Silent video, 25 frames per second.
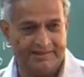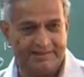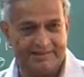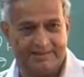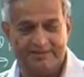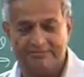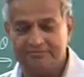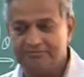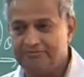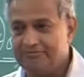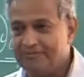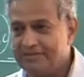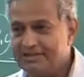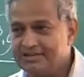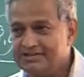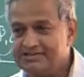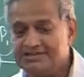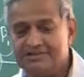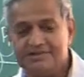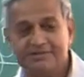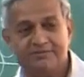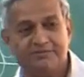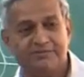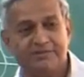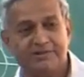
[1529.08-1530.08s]
the
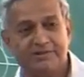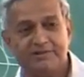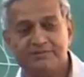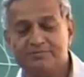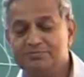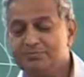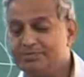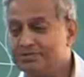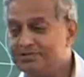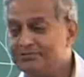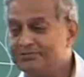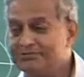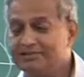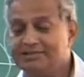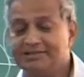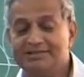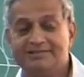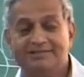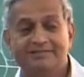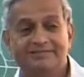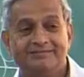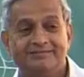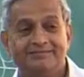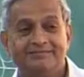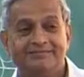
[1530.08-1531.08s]
phase difference
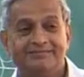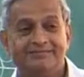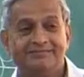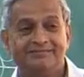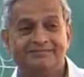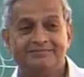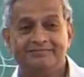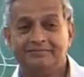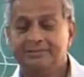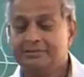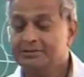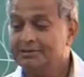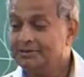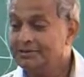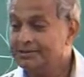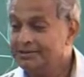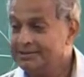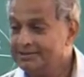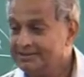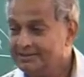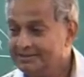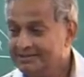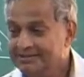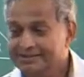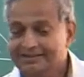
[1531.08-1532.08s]
between
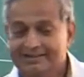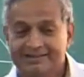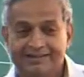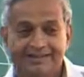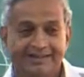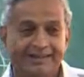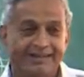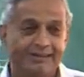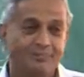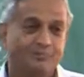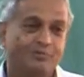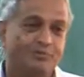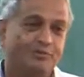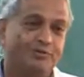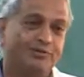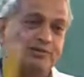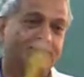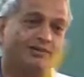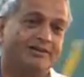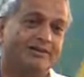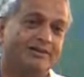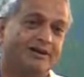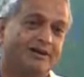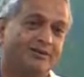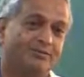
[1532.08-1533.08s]
input
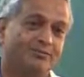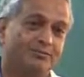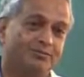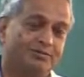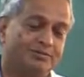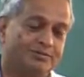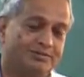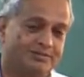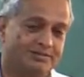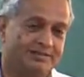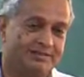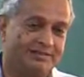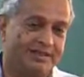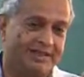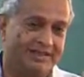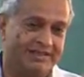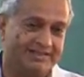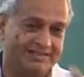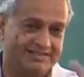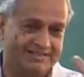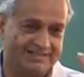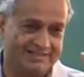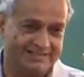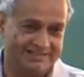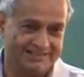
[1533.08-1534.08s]
and output is
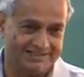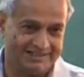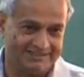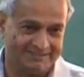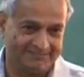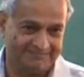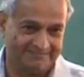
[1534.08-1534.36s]
90 degree.